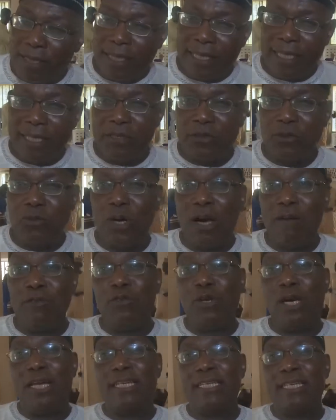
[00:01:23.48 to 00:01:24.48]
the country, we have
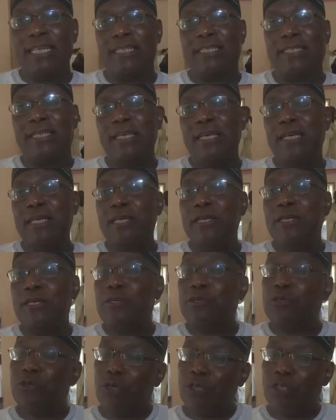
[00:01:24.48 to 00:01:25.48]
to address
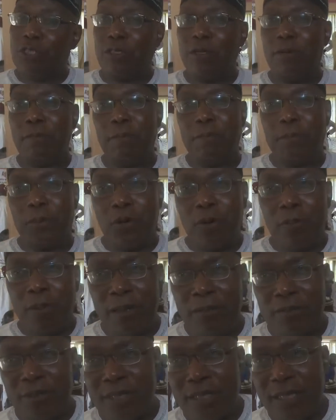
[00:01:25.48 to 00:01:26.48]
such
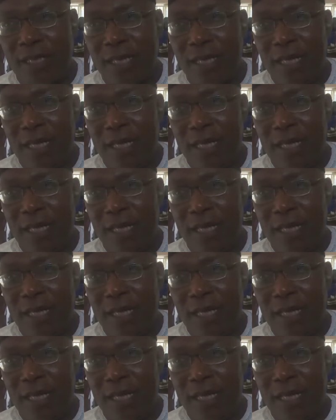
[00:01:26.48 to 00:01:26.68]
problems.